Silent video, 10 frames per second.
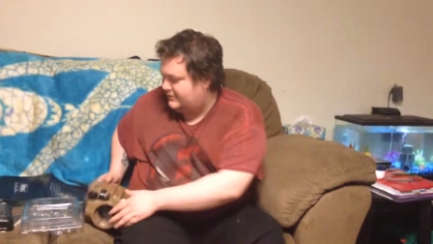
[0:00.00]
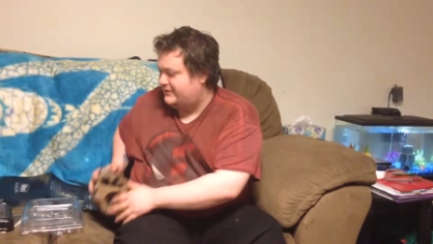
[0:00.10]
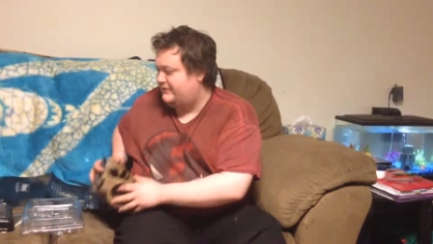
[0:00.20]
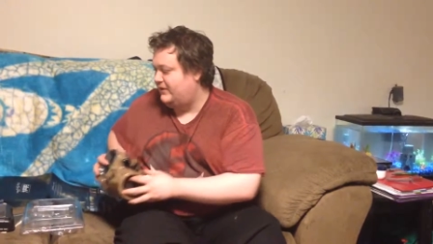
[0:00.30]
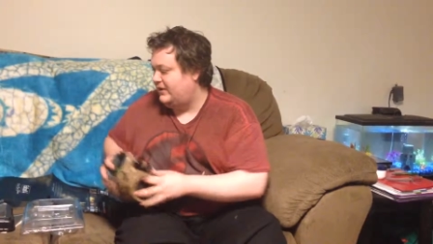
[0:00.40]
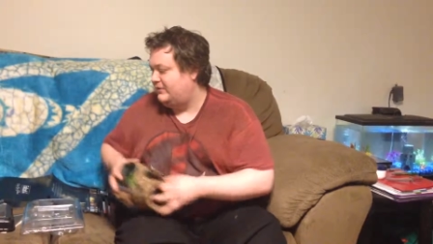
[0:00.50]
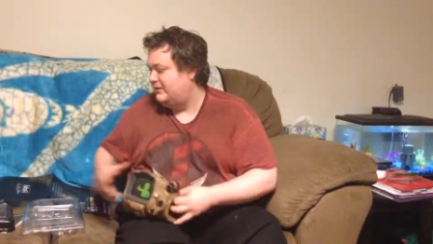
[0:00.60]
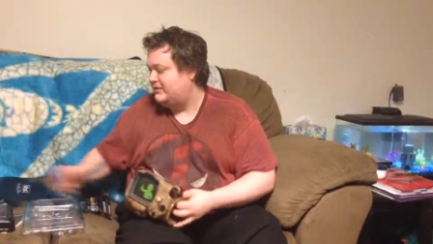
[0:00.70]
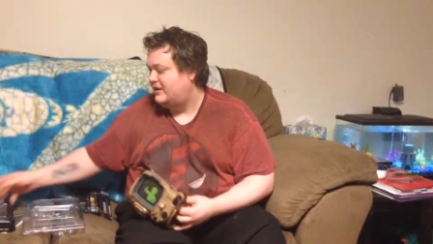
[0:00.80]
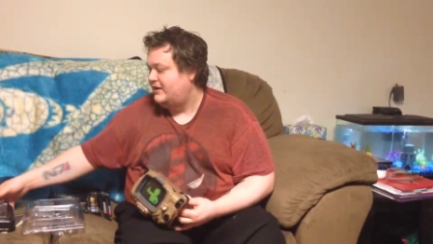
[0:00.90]
so it doesn't feel like
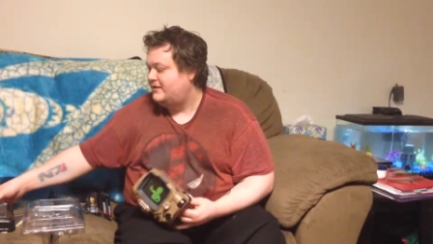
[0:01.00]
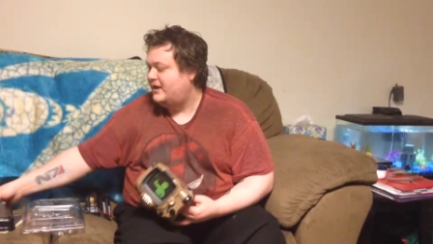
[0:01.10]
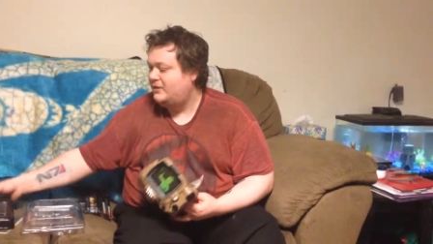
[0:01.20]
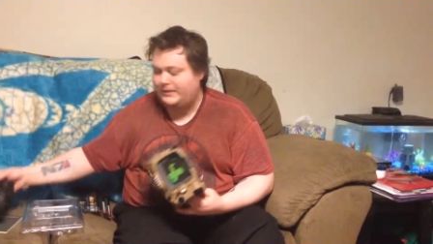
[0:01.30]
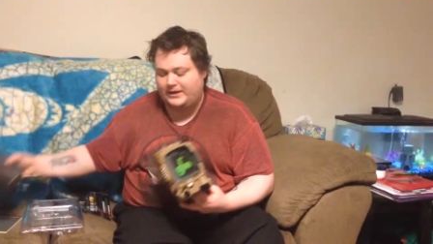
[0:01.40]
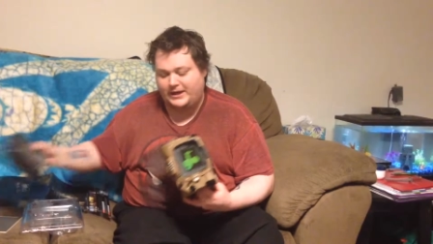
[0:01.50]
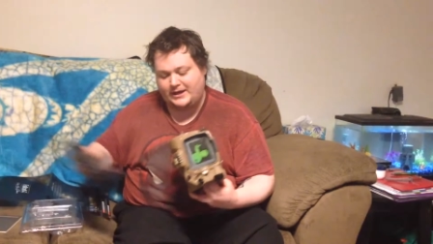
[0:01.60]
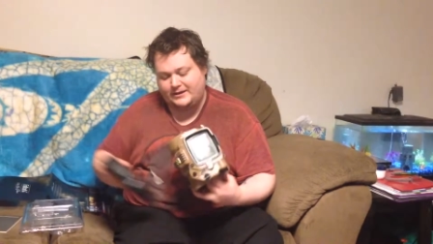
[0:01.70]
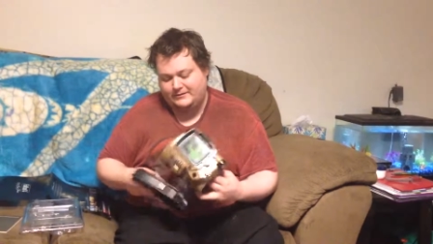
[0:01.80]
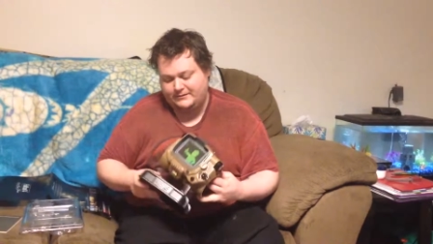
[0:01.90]
a wreck. Then we
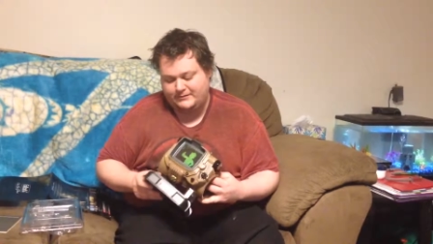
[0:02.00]
get